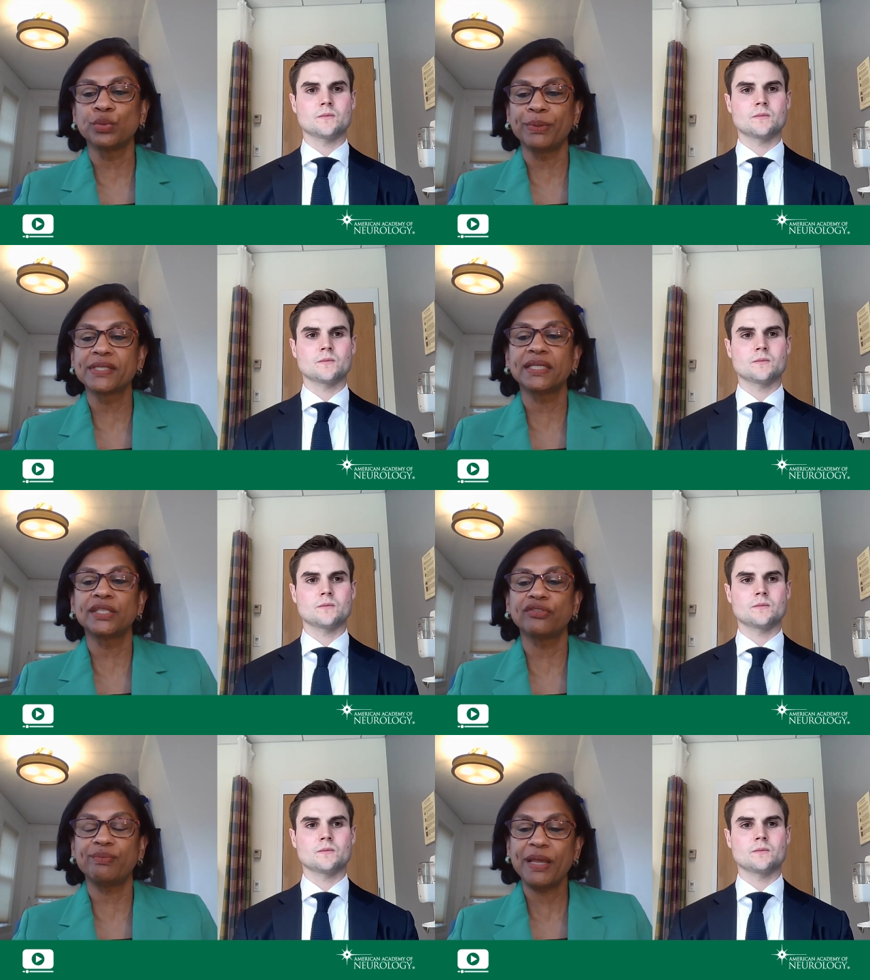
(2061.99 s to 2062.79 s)

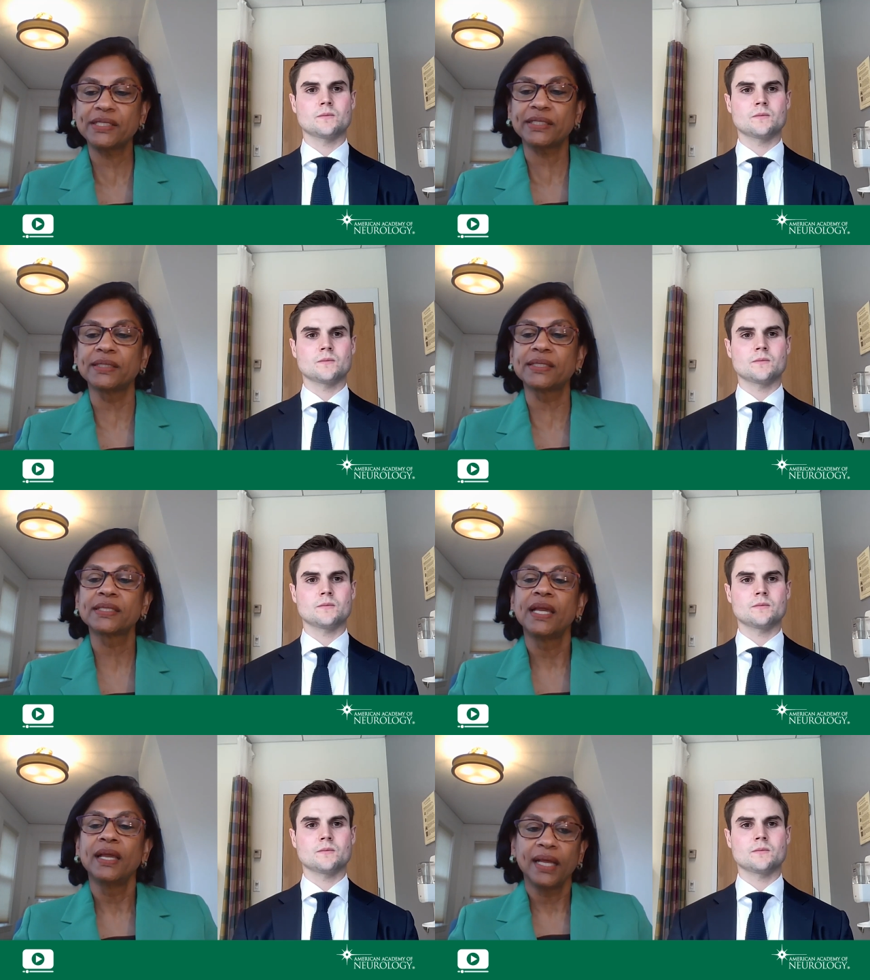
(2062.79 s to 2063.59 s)
Speaker 1: percent of patients
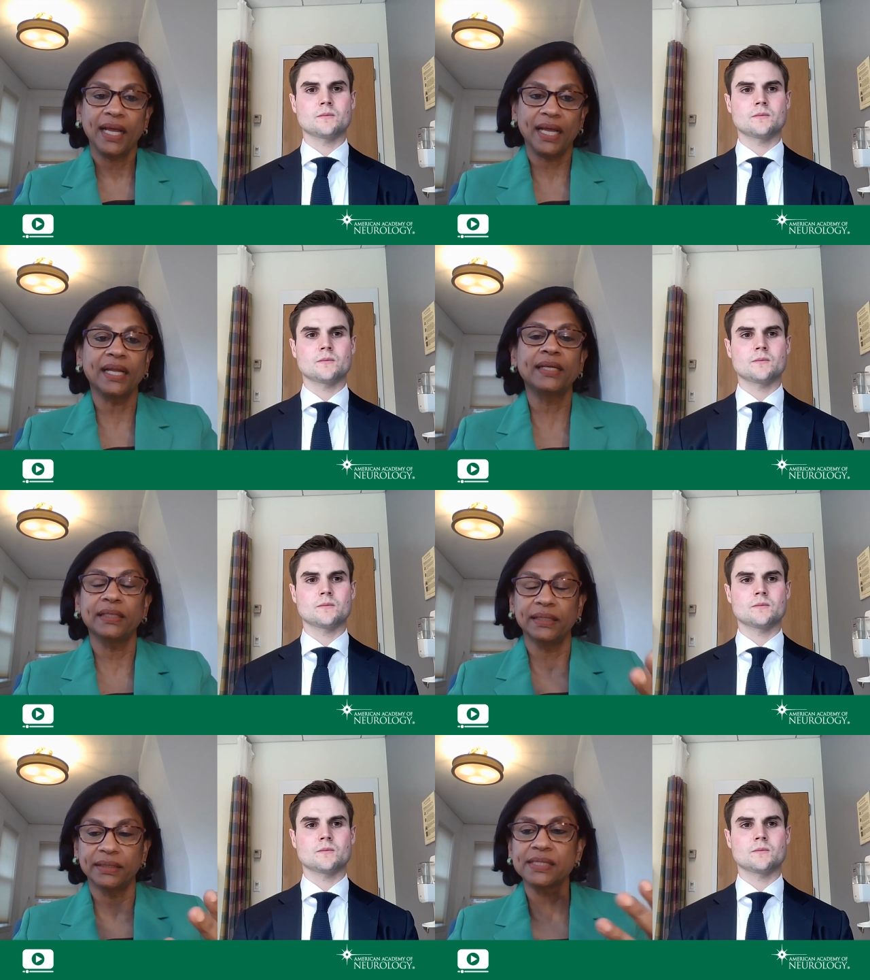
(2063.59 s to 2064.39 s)
had
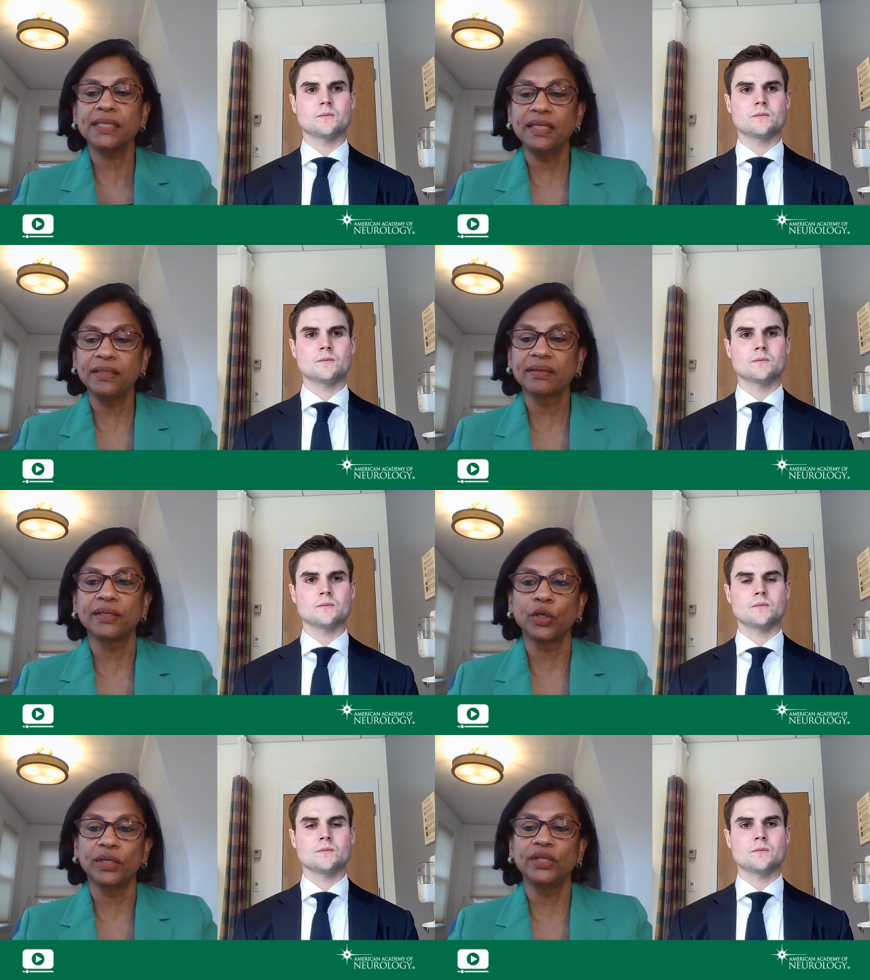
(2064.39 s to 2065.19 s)
uh, either a
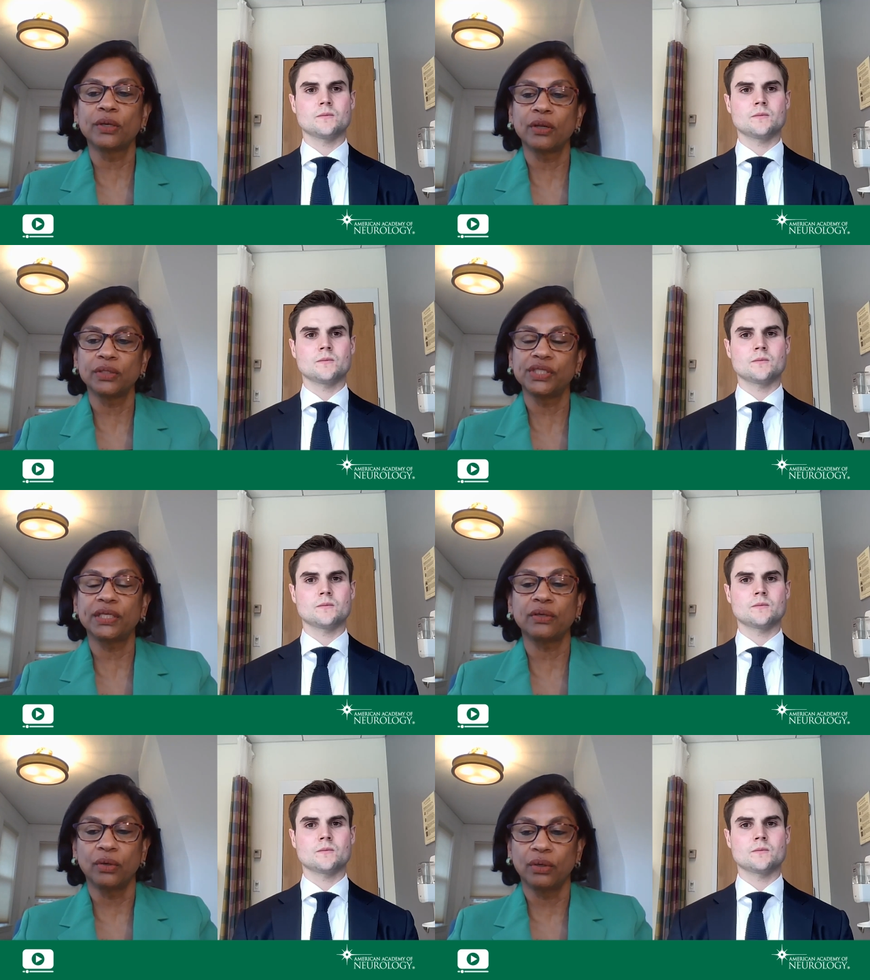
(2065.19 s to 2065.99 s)
neurologic
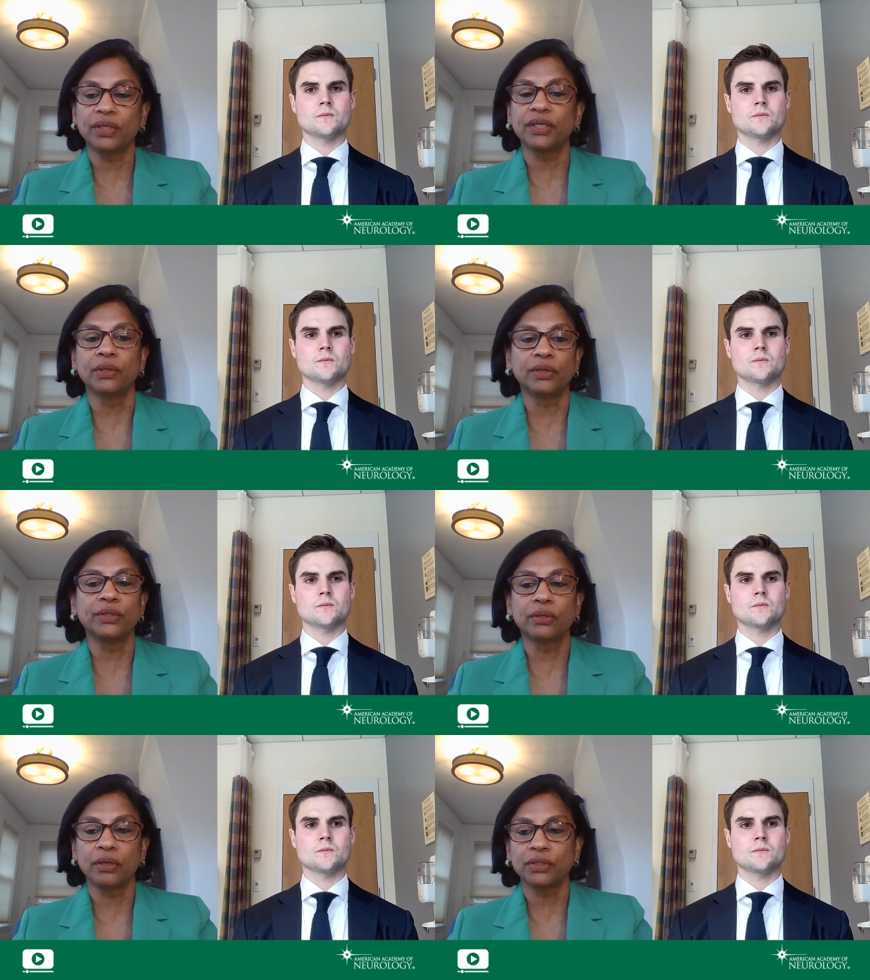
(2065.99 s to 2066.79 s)
or a
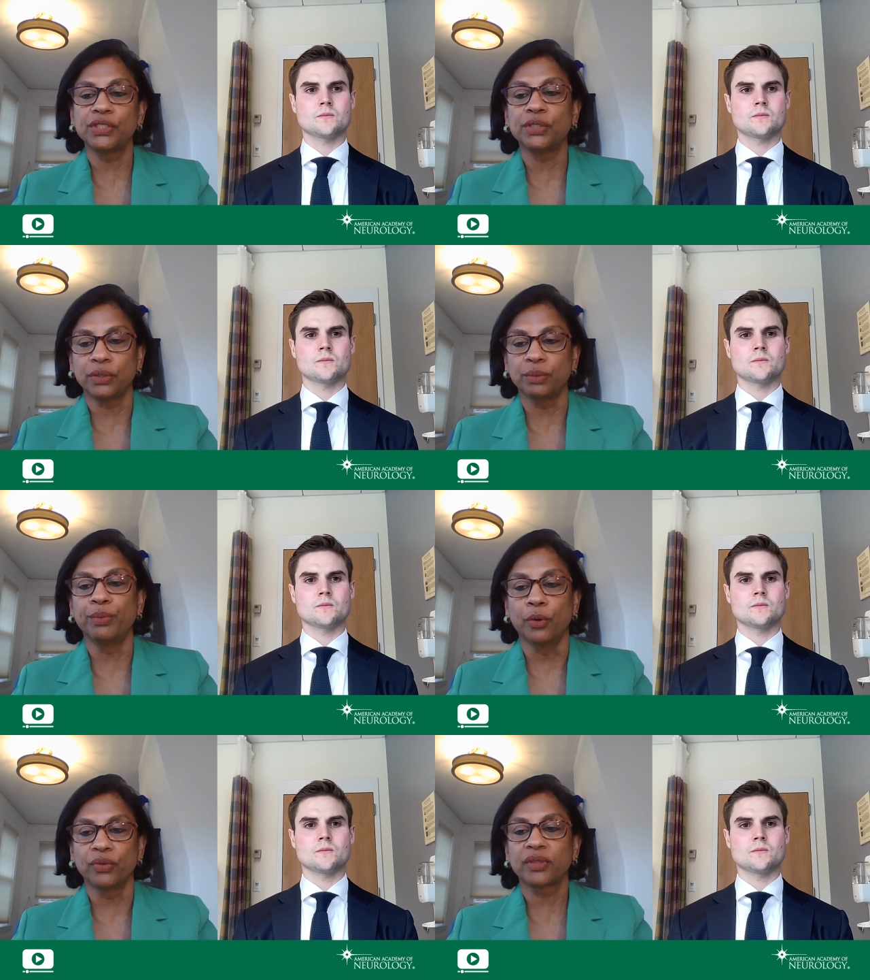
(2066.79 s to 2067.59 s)
non-neurologic or
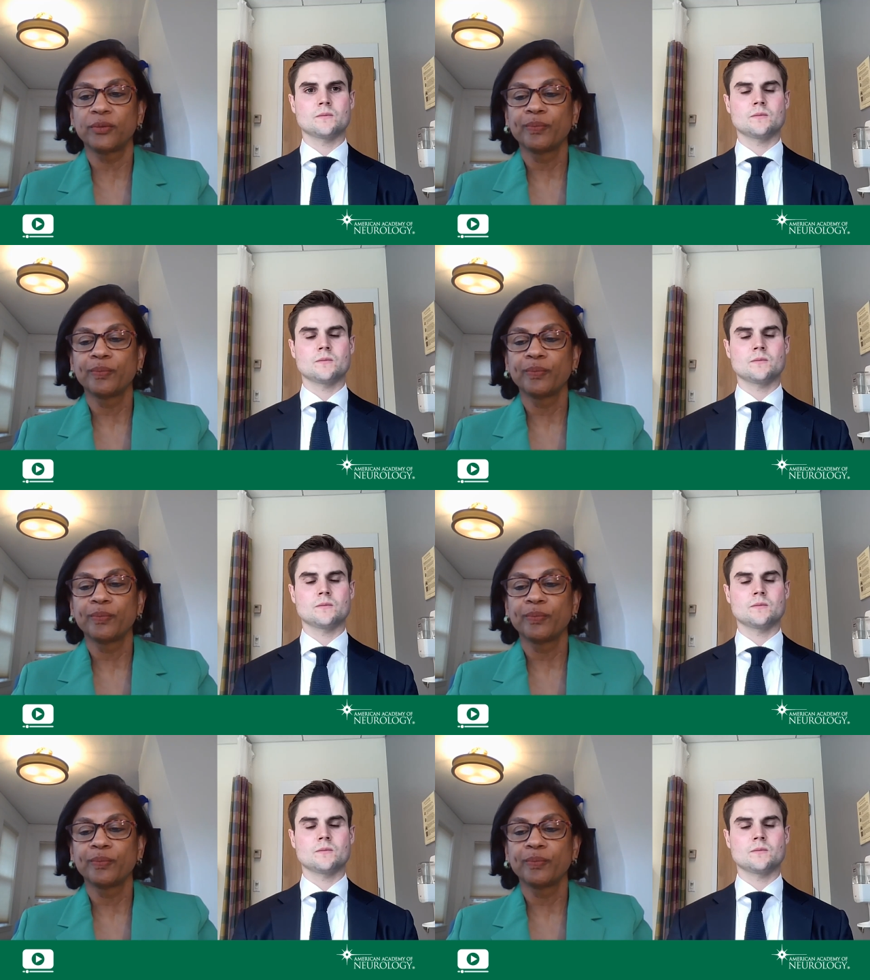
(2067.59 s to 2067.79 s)
both.